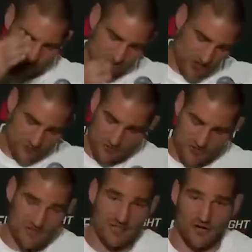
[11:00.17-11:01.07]

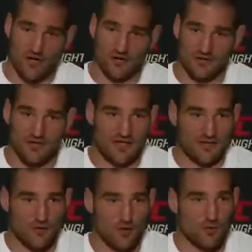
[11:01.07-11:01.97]
degeneracy in our, like,
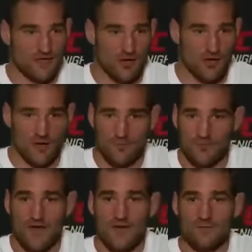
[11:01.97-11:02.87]
who we are.
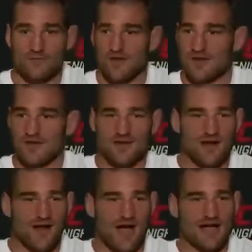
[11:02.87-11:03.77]

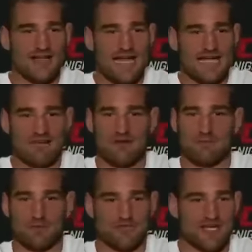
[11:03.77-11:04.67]
I can't even
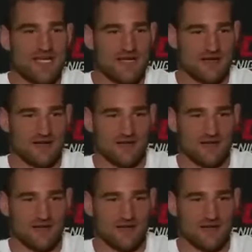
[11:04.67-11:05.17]
pretend